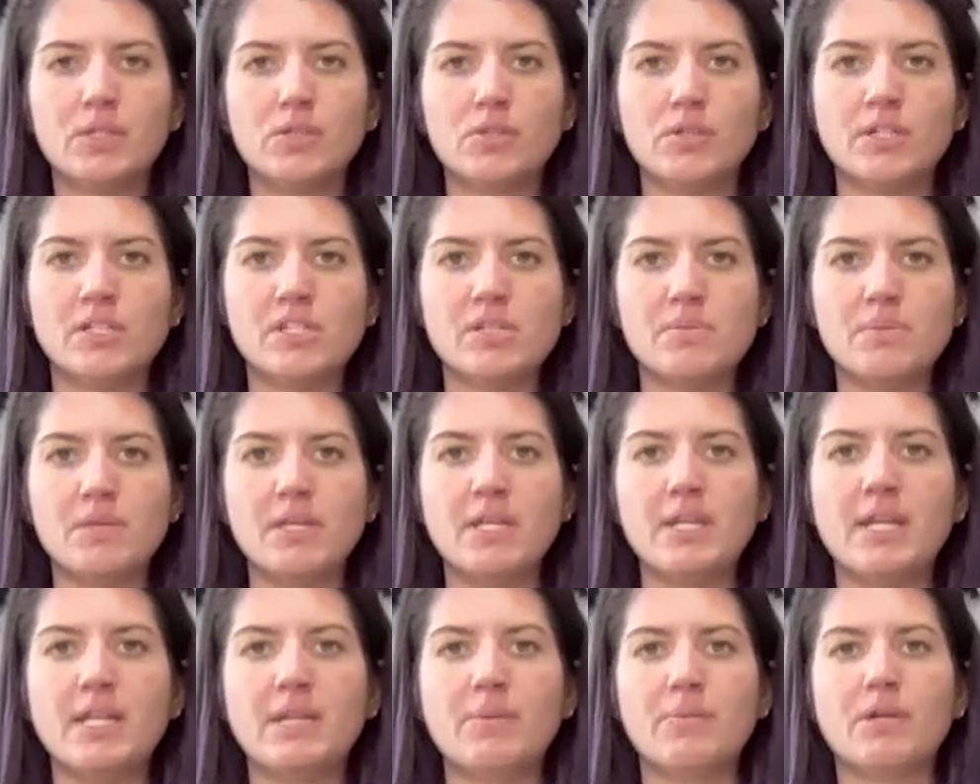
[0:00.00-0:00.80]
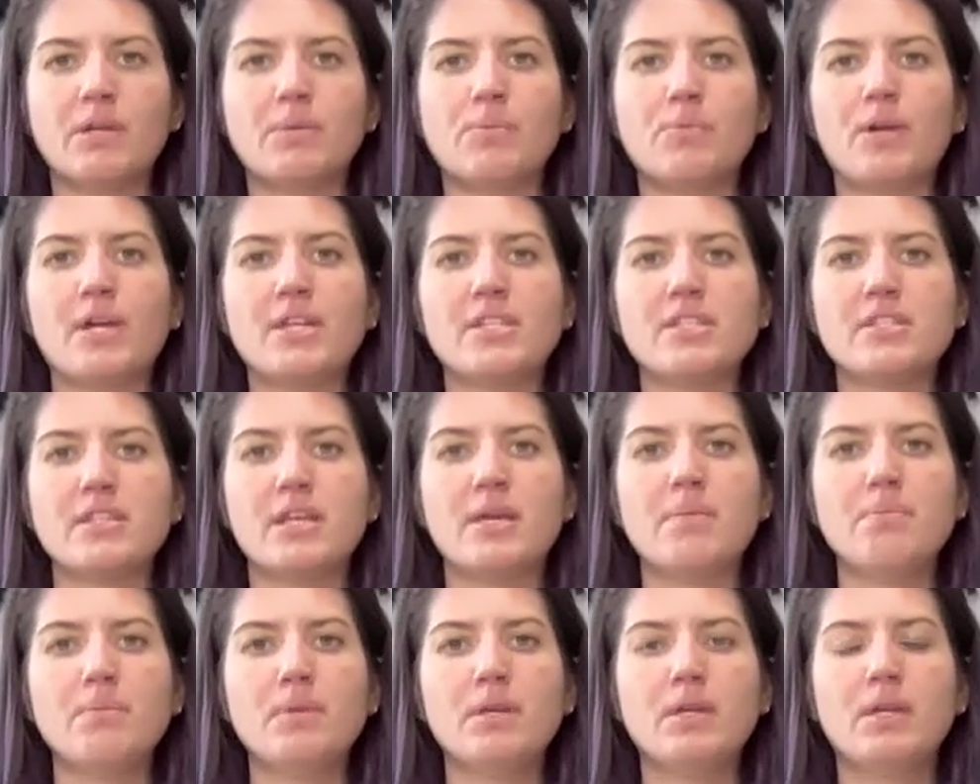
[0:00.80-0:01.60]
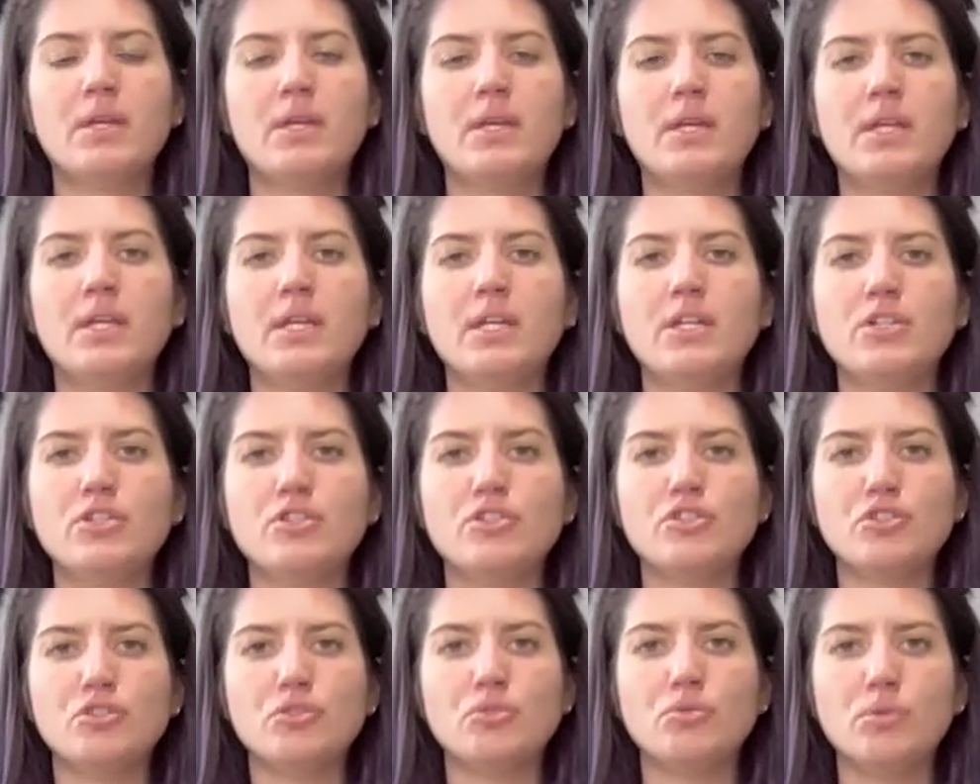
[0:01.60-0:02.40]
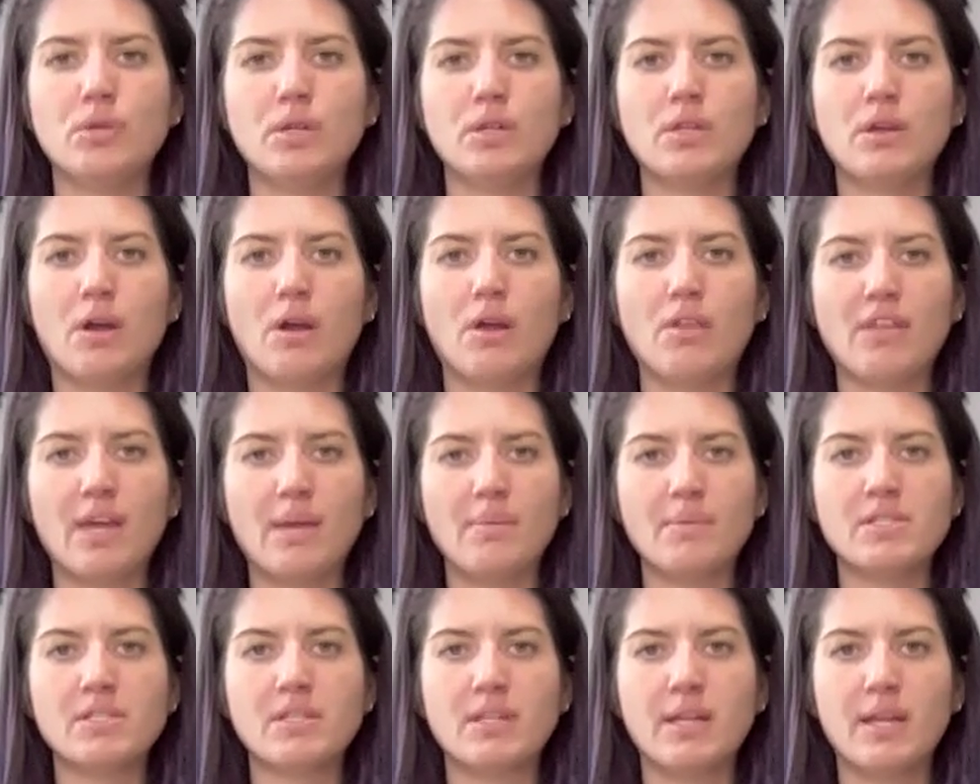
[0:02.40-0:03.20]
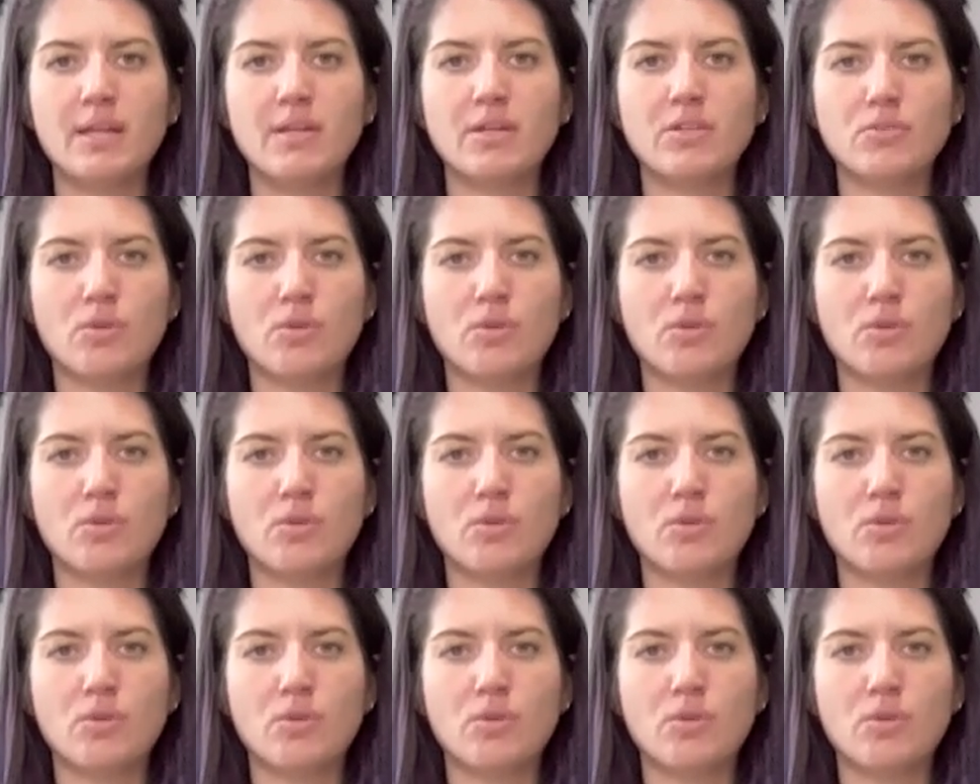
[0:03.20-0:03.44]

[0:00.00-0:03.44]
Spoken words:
create some heat, and then we're going to press them into our thymus gland,